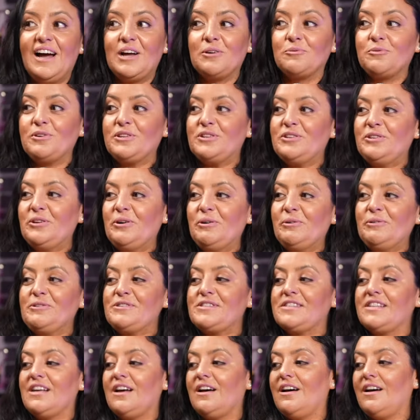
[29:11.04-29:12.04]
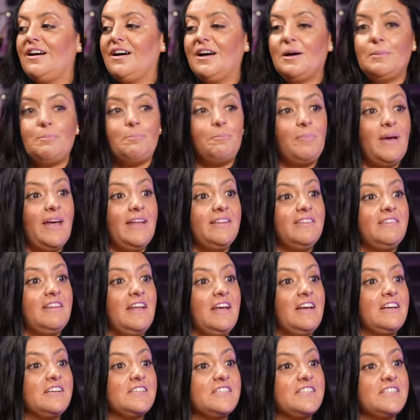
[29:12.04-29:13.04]
and with those
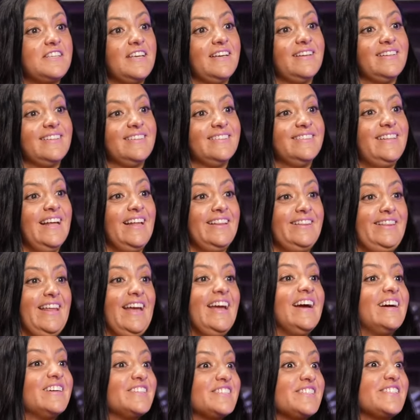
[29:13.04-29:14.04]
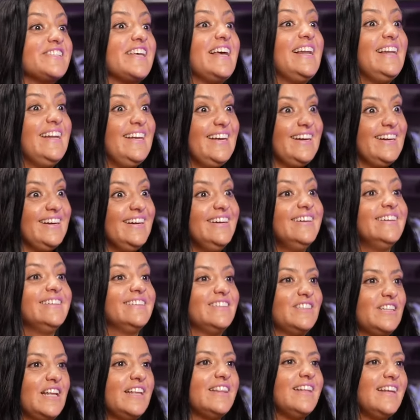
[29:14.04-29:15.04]
paintings that they are selling,
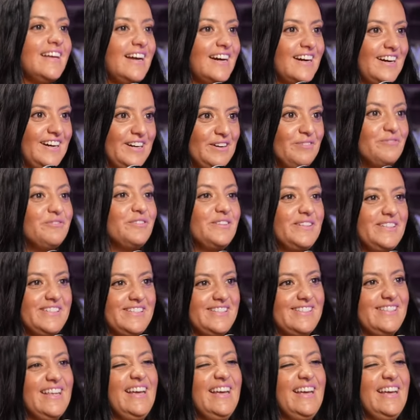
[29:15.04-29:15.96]
that they are NFTs.